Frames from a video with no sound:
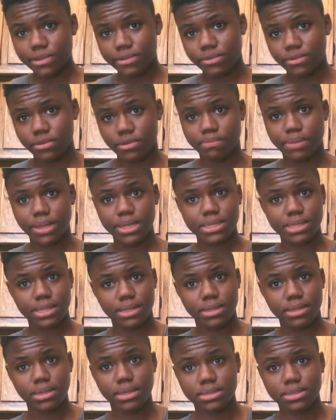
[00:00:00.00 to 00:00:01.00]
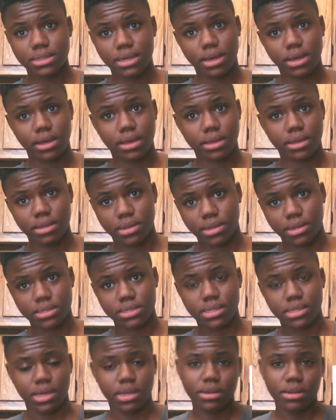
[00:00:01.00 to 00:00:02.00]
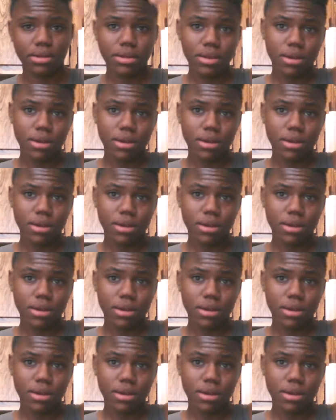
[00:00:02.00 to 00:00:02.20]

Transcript: Those are basically things that I cannot stand.